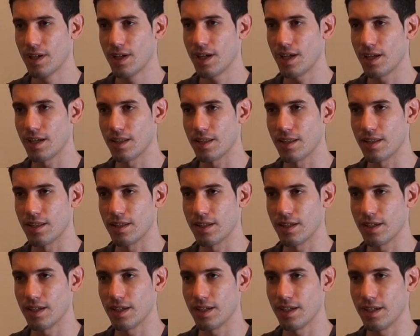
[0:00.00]
and
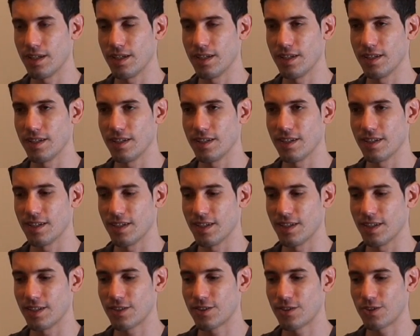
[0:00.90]
they
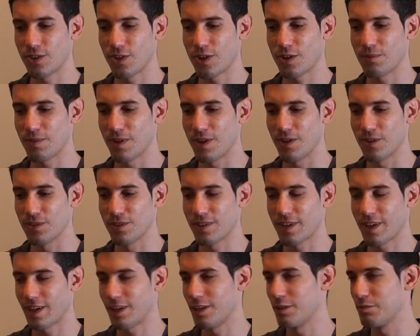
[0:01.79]
uh, talk about
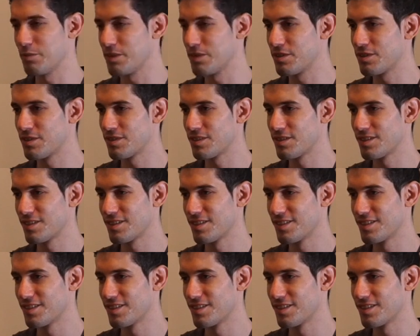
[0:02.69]
cannabis.